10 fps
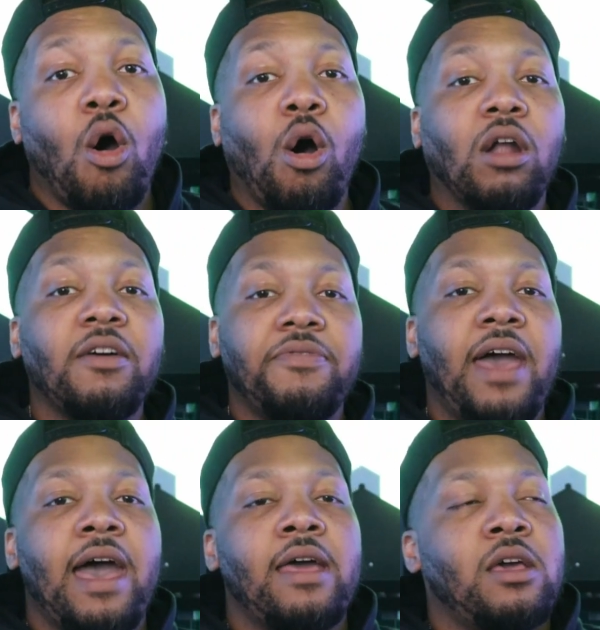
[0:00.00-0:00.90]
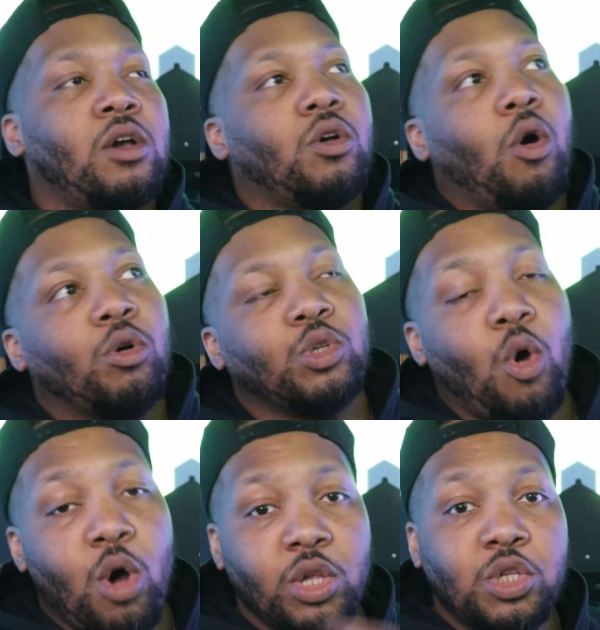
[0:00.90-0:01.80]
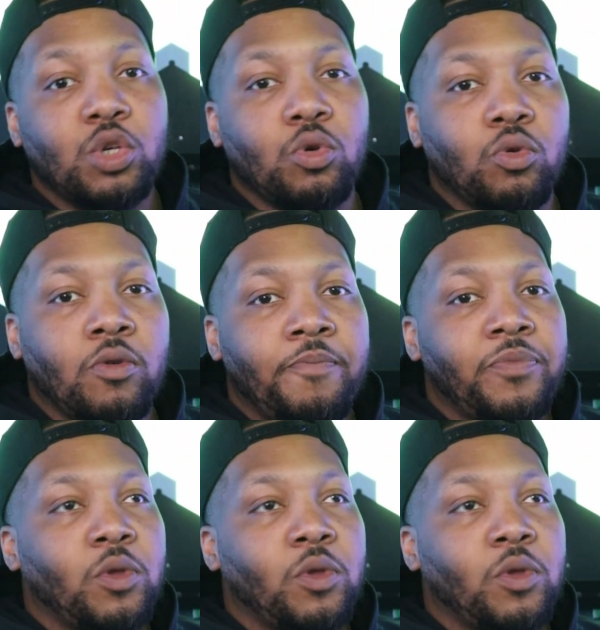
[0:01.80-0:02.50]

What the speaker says: All of that goes onto